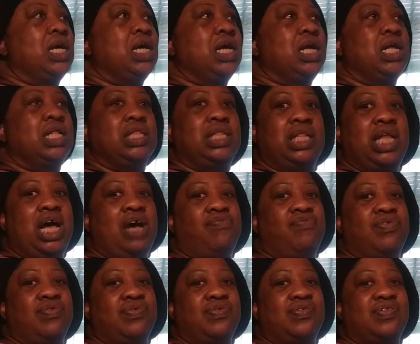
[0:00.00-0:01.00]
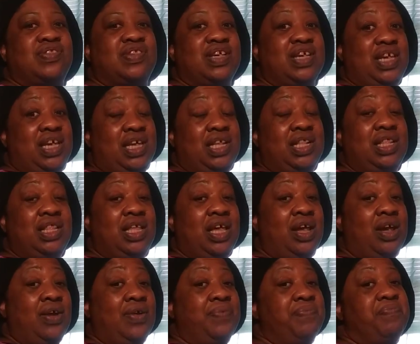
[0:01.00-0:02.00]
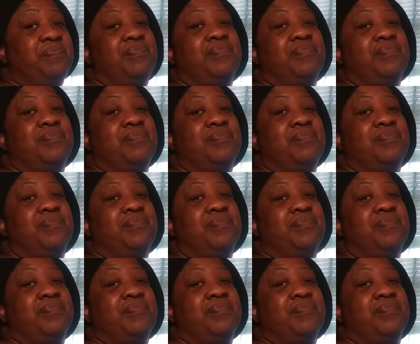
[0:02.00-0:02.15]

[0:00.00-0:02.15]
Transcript: uh levels to getting there.